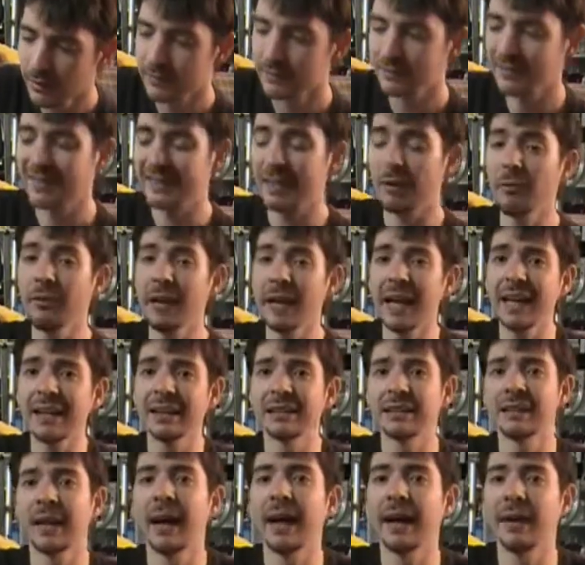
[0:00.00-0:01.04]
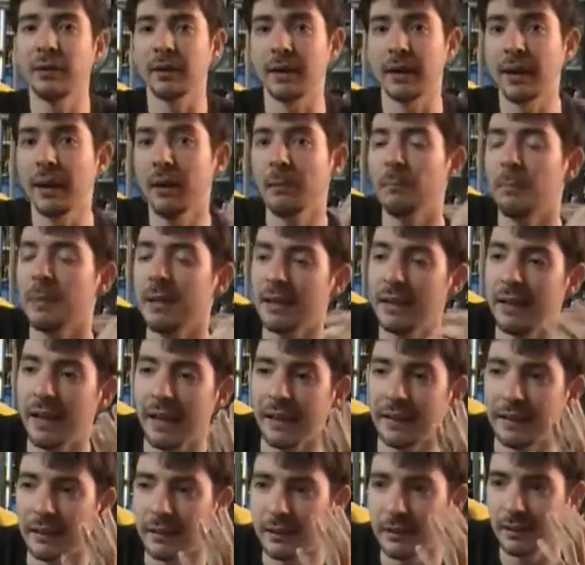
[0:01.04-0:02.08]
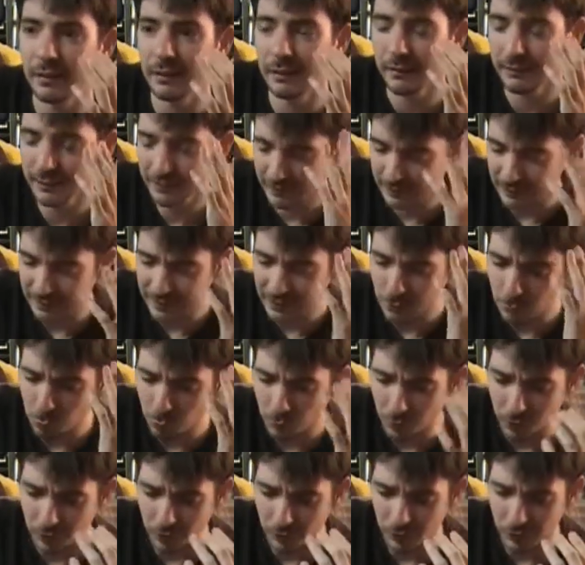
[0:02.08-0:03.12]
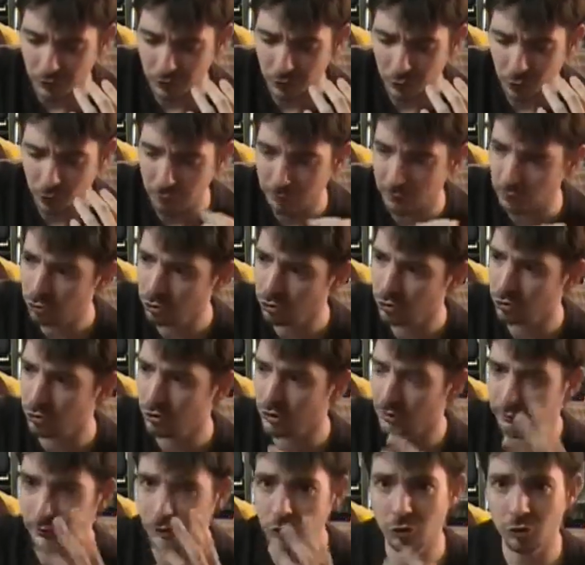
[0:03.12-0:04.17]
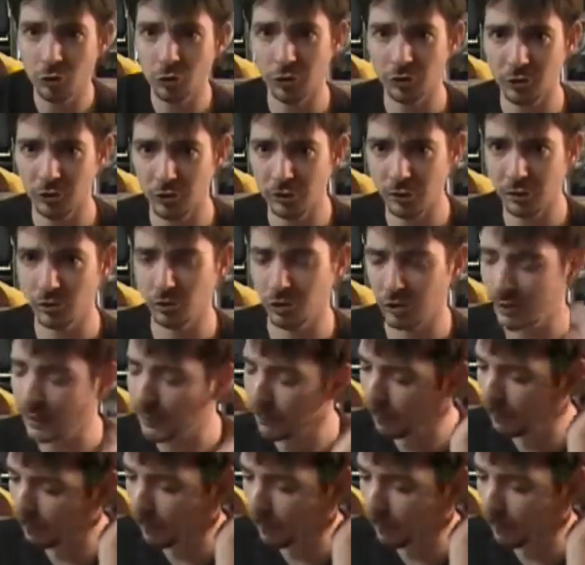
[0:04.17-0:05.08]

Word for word: Seven, eight, and nine are gonna be in sequel to the, origin, to the original trilogy,